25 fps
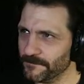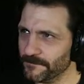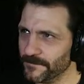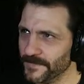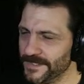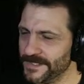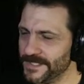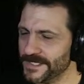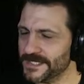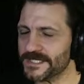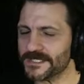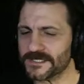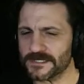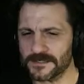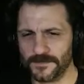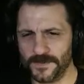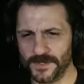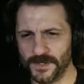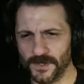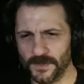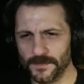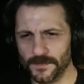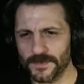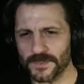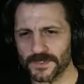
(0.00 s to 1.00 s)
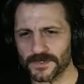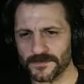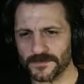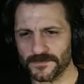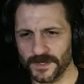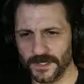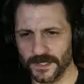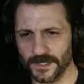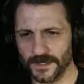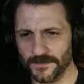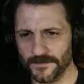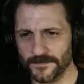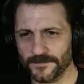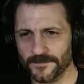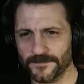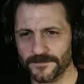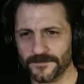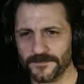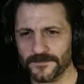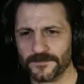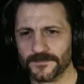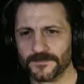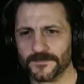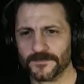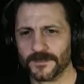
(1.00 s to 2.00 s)
the Disappear music video.
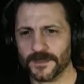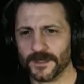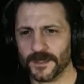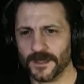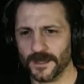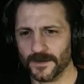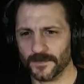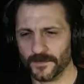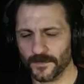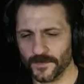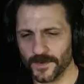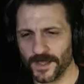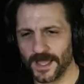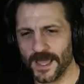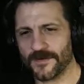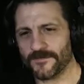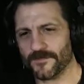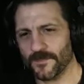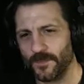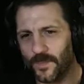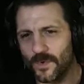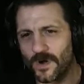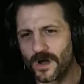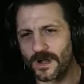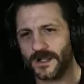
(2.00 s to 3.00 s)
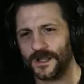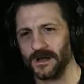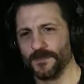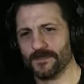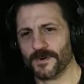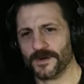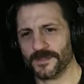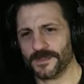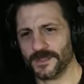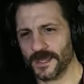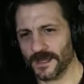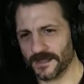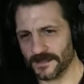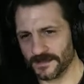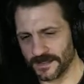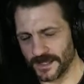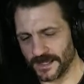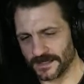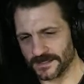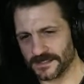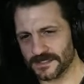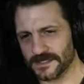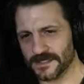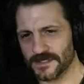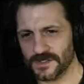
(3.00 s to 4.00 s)
When we have him walk up on that
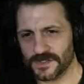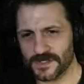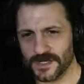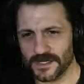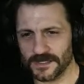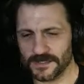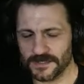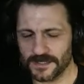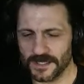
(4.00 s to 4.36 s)
CJ,